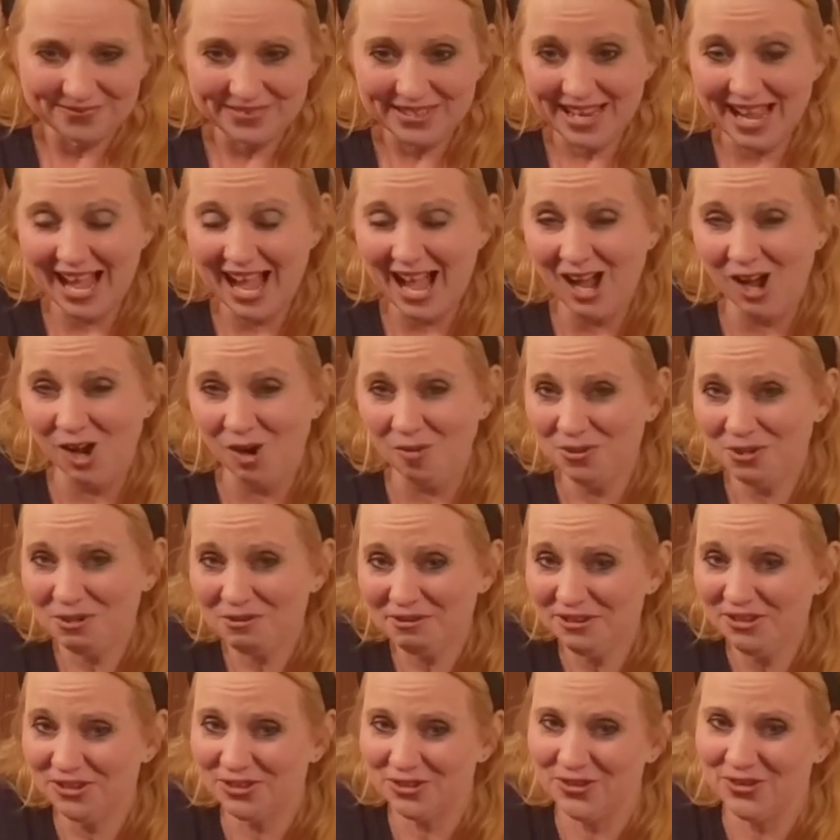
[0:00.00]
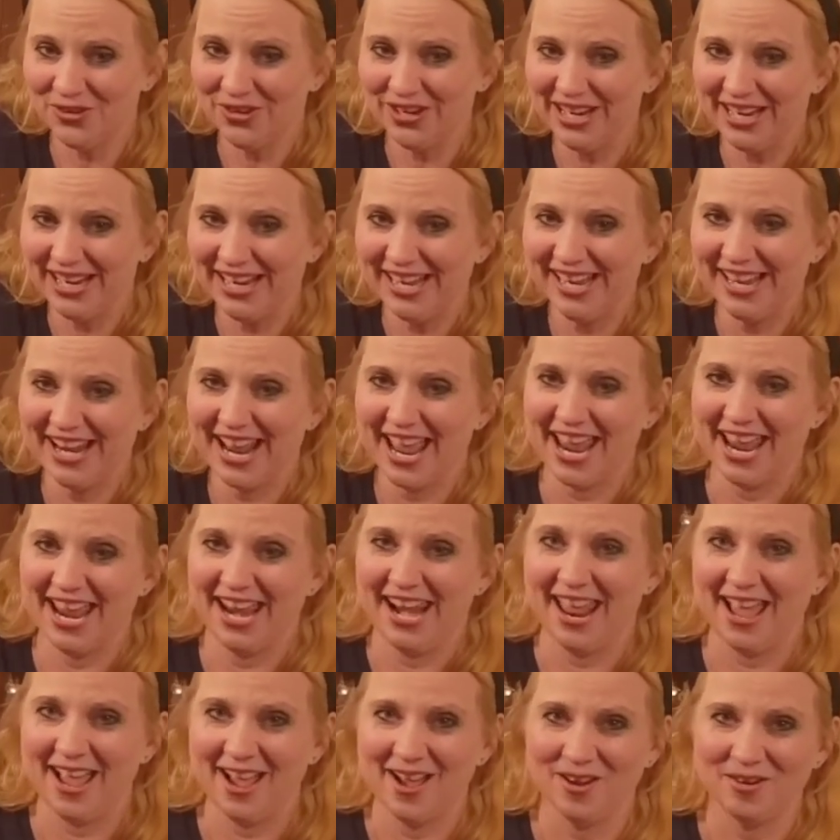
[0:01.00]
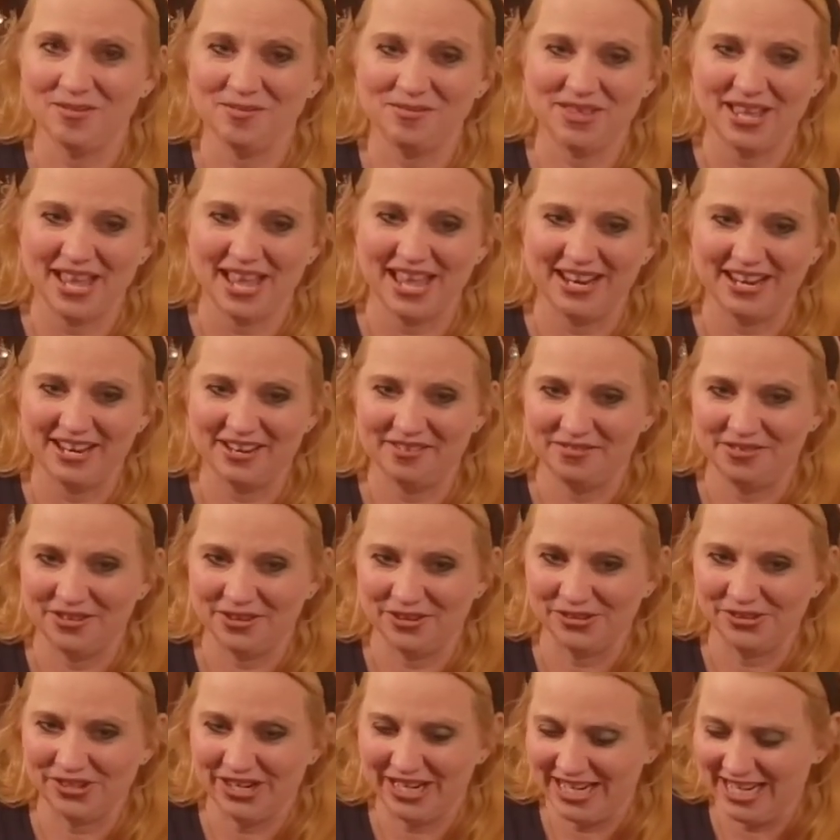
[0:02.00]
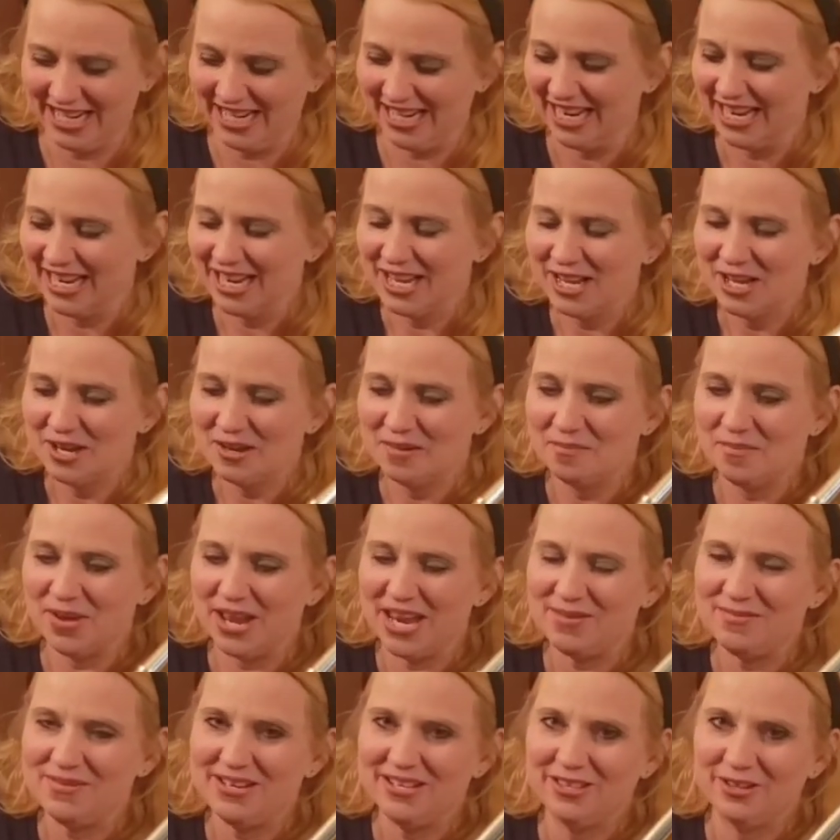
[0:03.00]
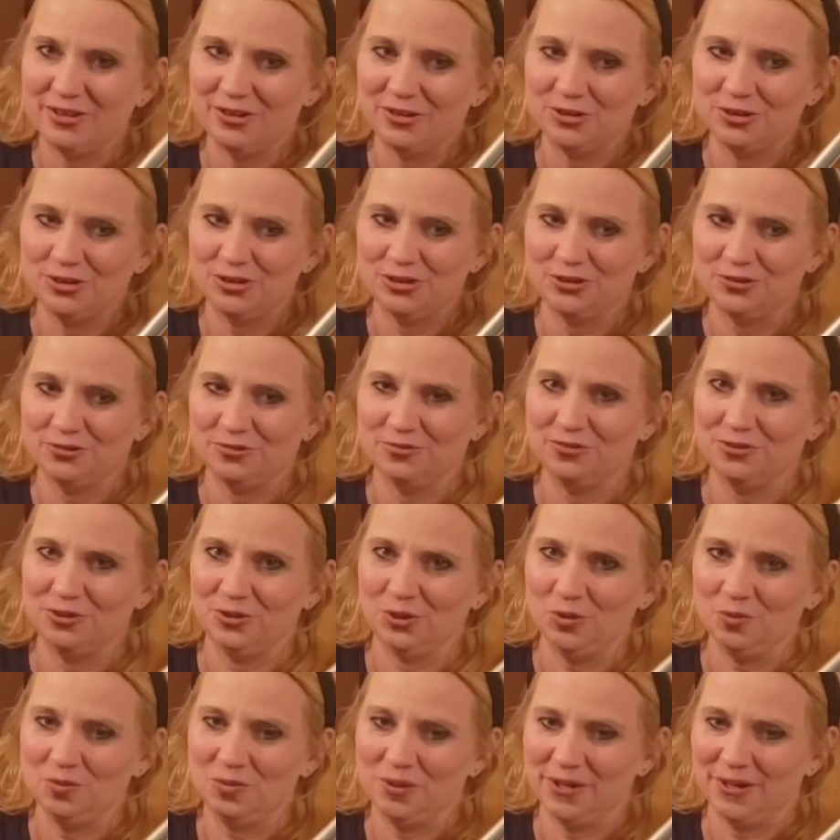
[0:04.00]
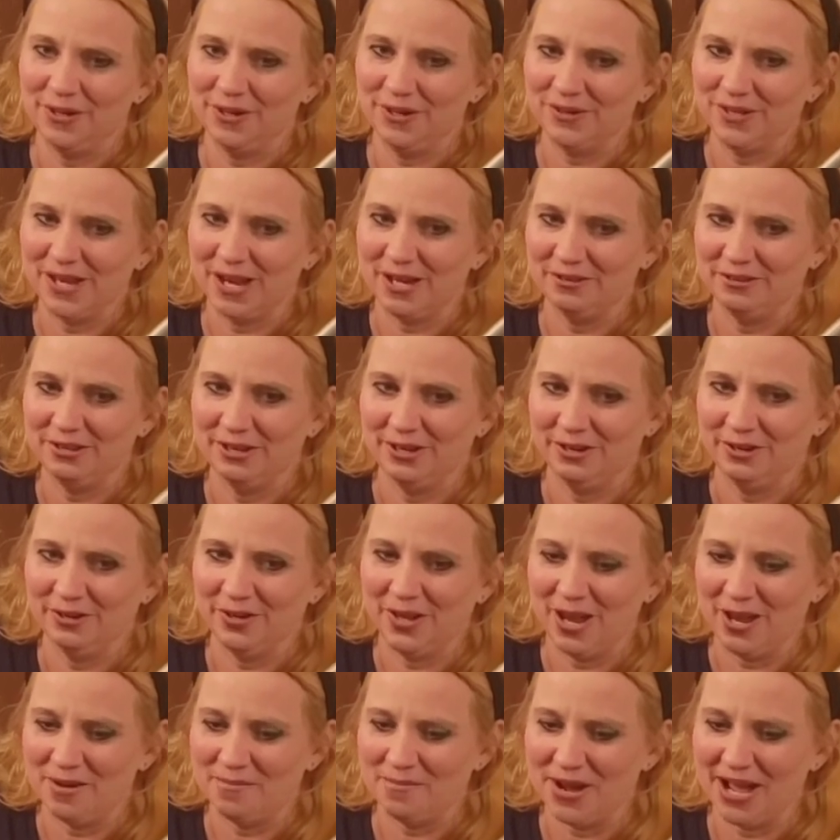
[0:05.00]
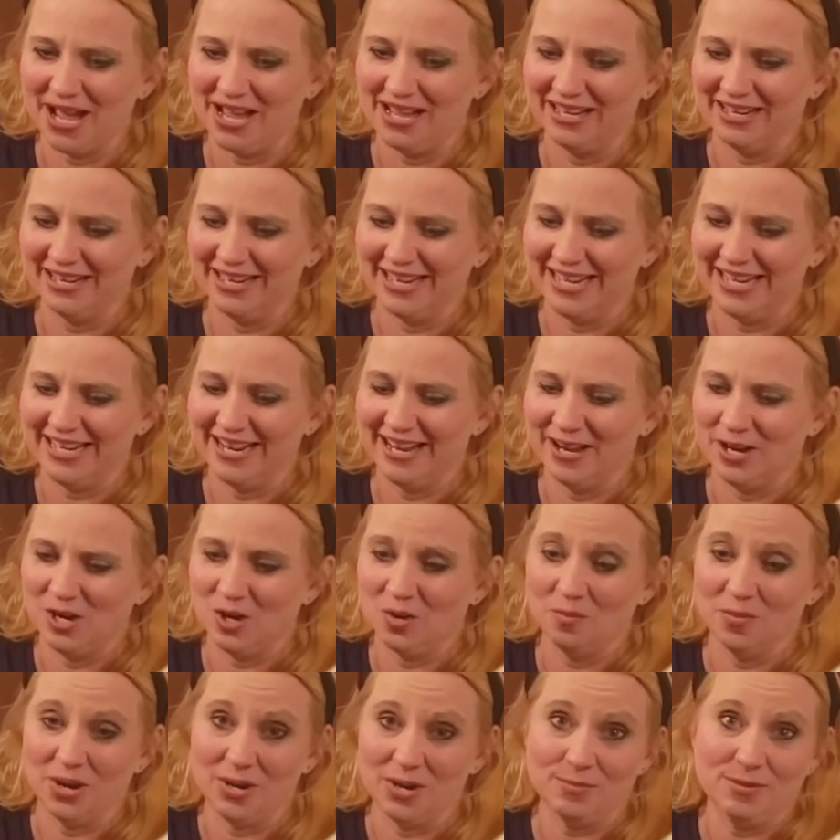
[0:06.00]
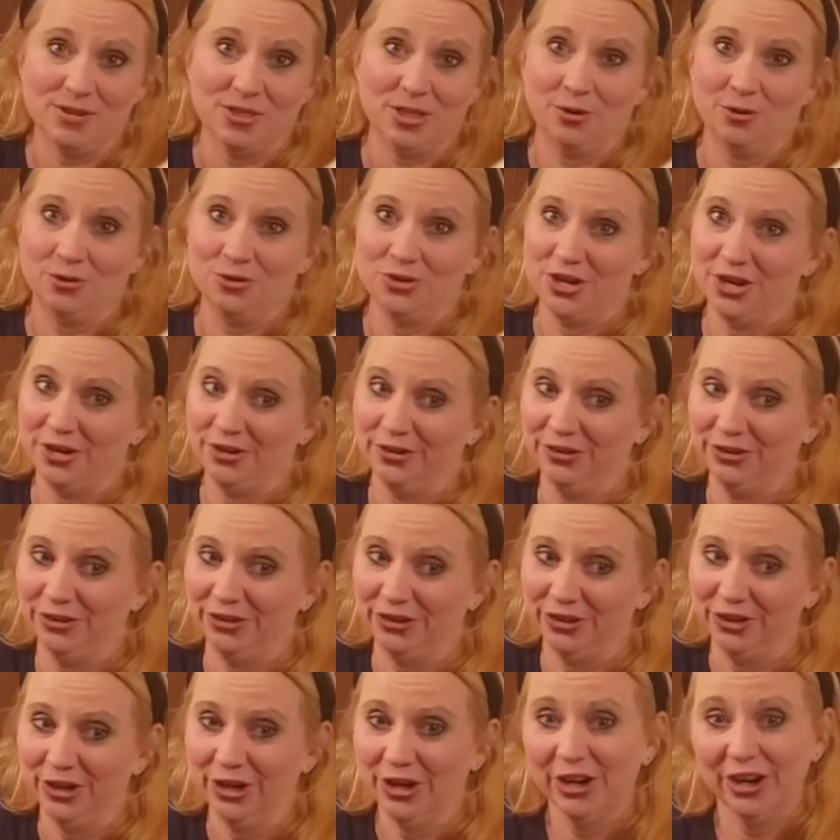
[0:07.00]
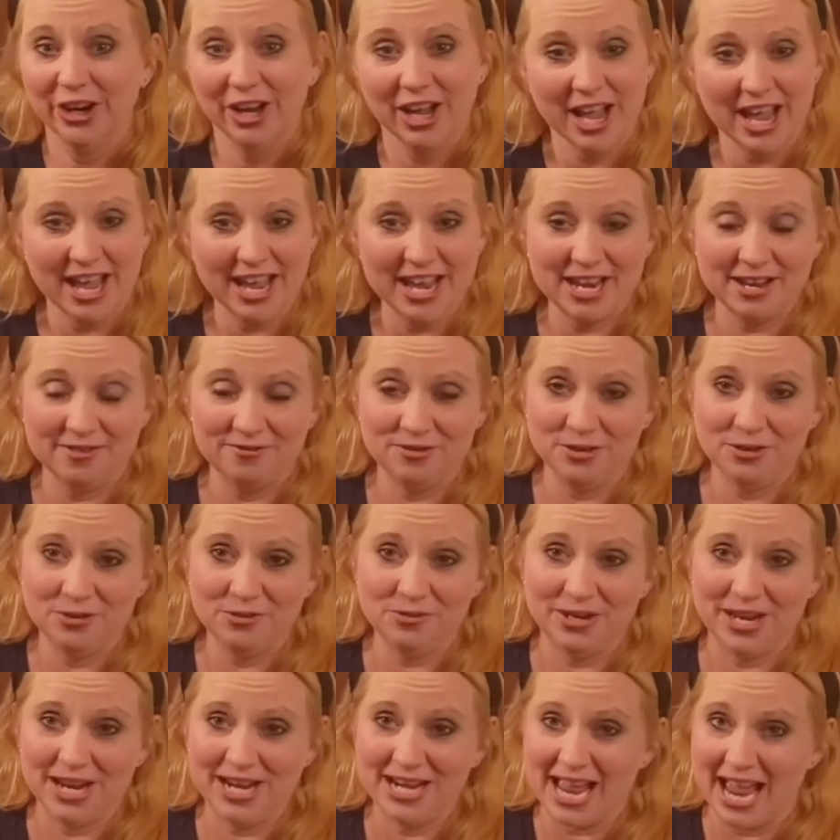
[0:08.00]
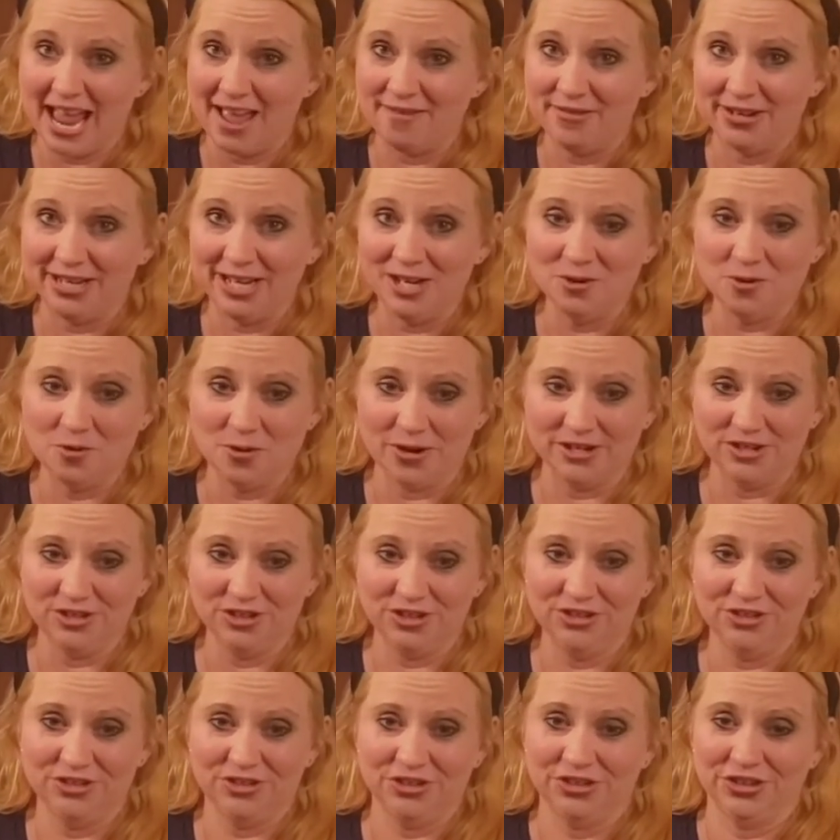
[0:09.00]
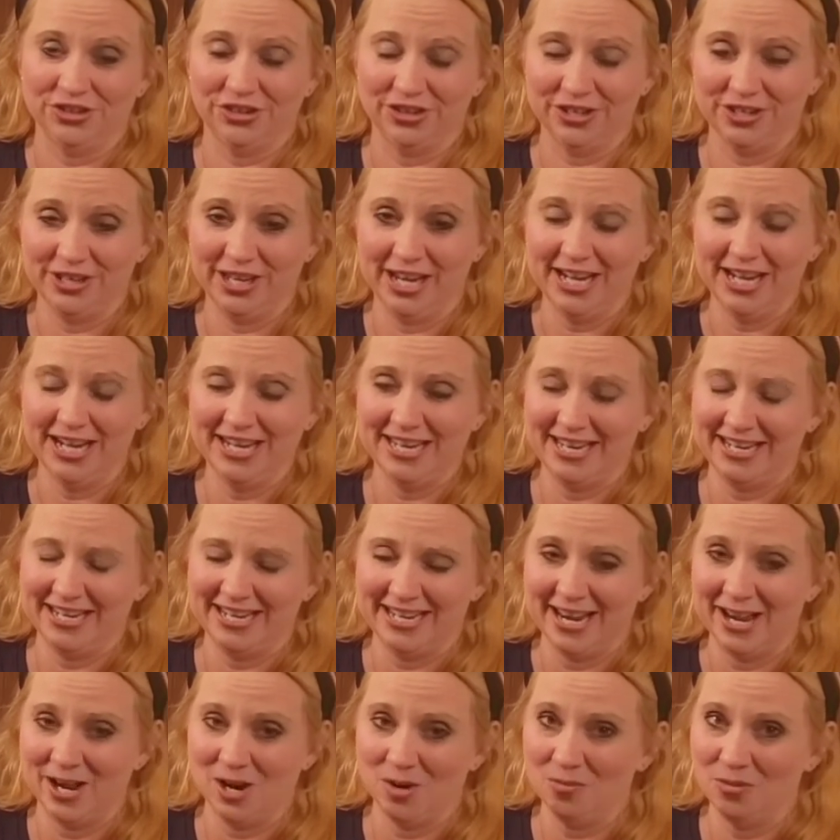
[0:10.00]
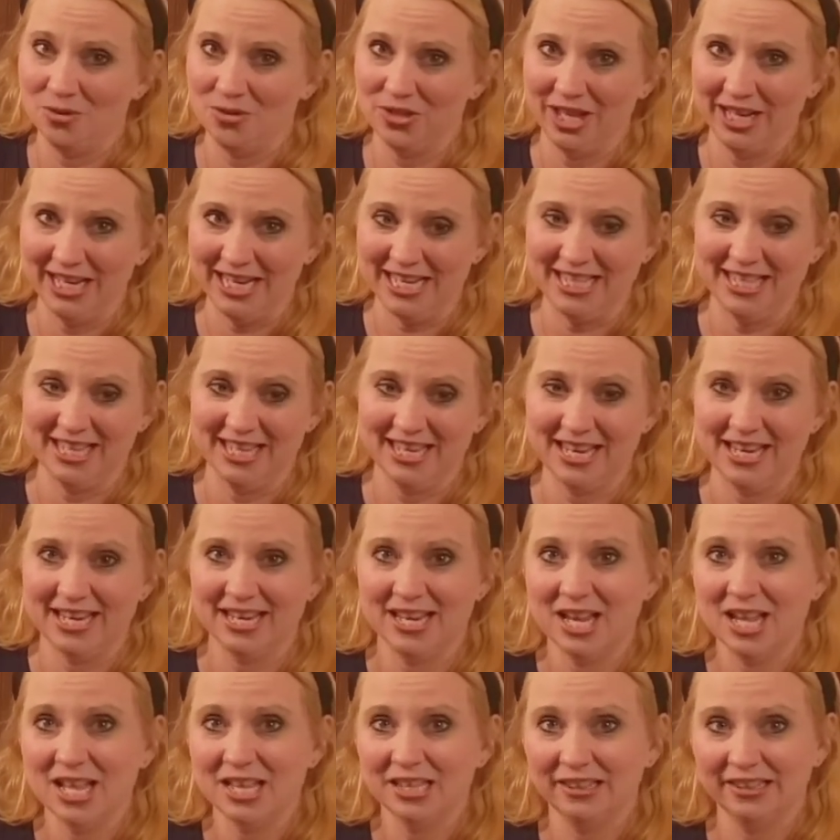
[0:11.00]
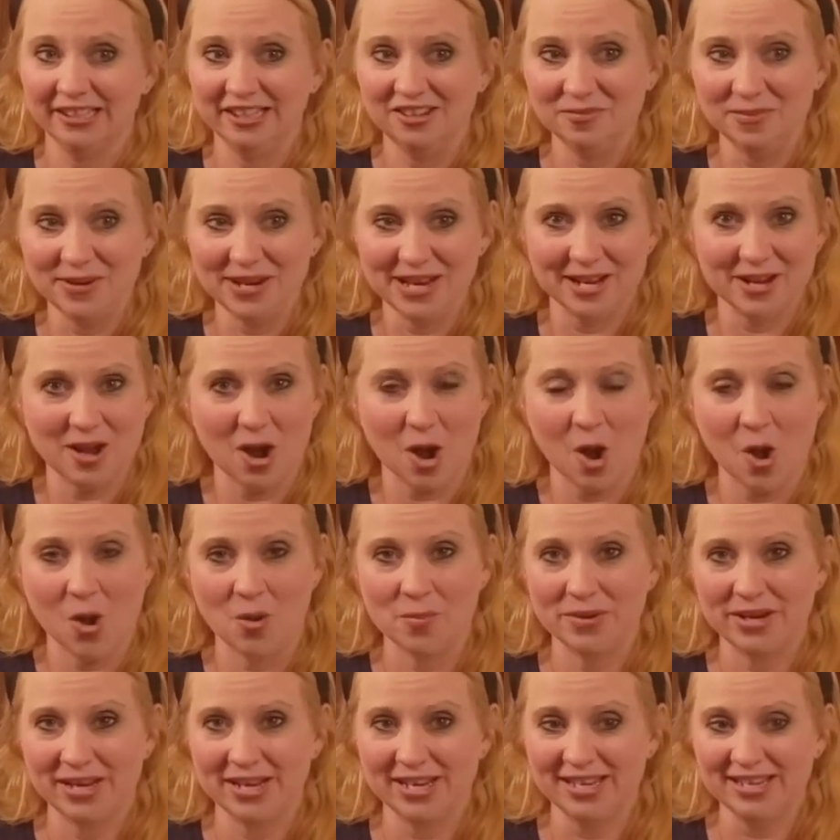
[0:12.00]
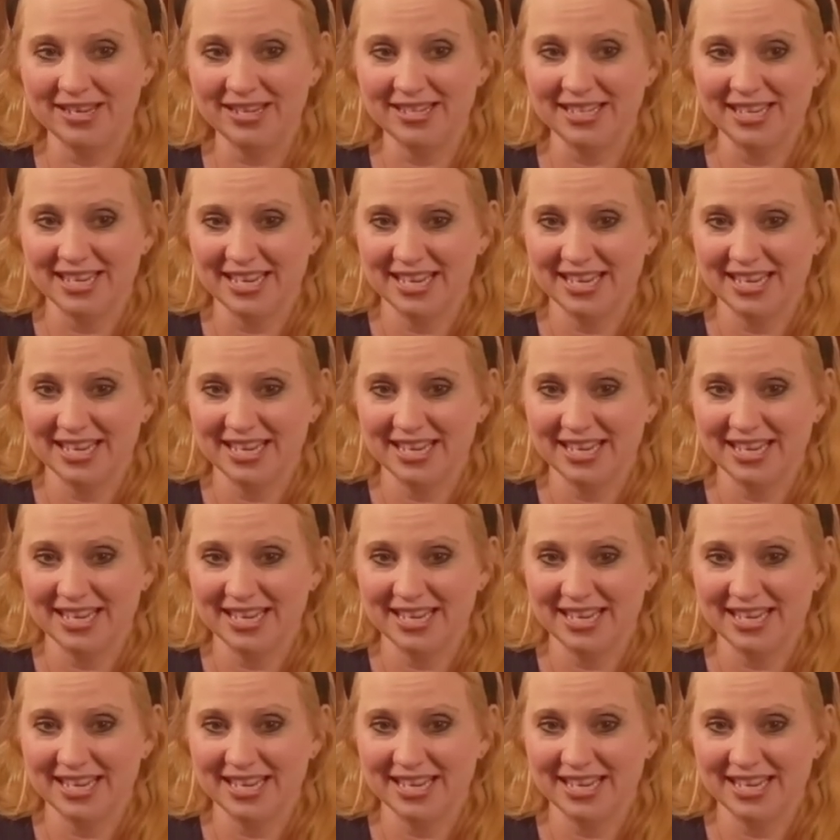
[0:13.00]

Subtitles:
I hope you enjoy it, and I hope that if there's maybe there's flute players out there that might need help, maybe that are younger. Hey, if you have any questions or need any help with anything, leave me a comment